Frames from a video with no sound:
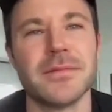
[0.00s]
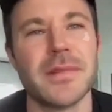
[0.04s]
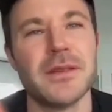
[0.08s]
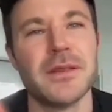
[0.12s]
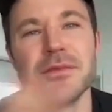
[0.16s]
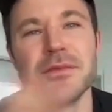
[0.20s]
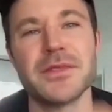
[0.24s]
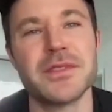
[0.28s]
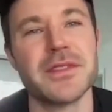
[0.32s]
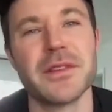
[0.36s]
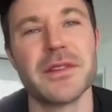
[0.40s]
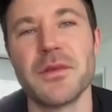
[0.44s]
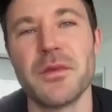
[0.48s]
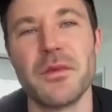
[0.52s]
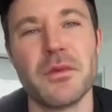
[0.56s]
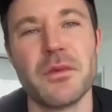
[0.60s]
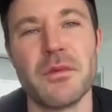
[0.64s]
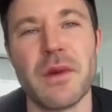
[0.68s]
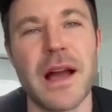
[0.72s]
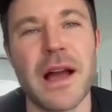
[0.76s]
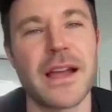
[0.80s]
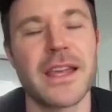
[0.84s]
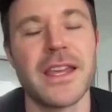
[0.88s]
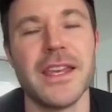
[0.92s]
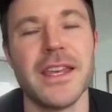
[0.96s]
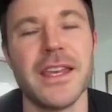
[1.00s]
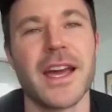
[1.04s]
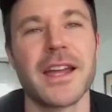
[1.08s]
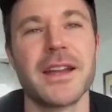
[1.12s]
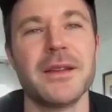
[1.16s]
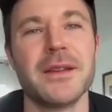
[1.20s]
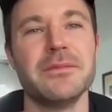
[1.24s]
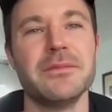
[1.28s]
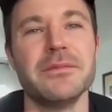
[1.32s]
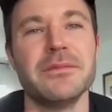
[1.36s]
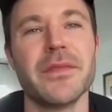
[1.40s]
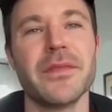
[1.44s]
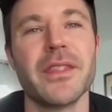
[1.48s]
It was a wacky
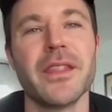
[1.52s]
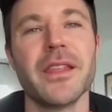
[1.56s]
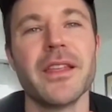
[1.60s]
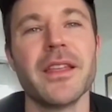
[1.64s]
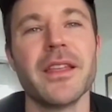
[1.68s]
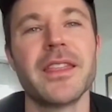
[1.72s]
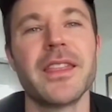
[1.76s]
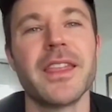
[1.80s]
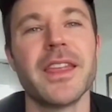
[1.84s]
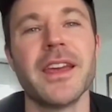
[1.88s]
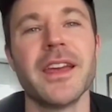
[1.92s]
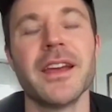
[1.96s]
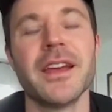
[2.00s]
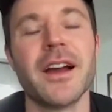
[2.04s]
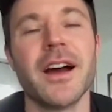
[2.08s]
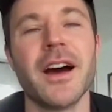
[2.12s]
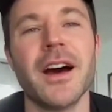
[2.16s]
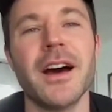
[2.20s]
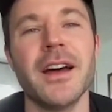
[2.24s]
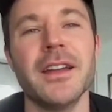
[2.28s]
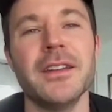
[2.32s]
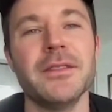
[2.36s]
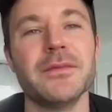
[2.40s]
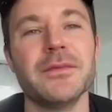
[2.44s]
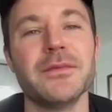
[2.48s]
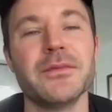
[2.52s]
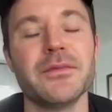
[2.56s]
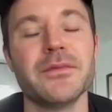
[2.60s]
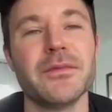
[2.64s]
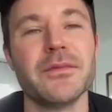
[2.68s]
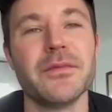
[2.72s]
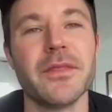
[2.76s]
kind of thing on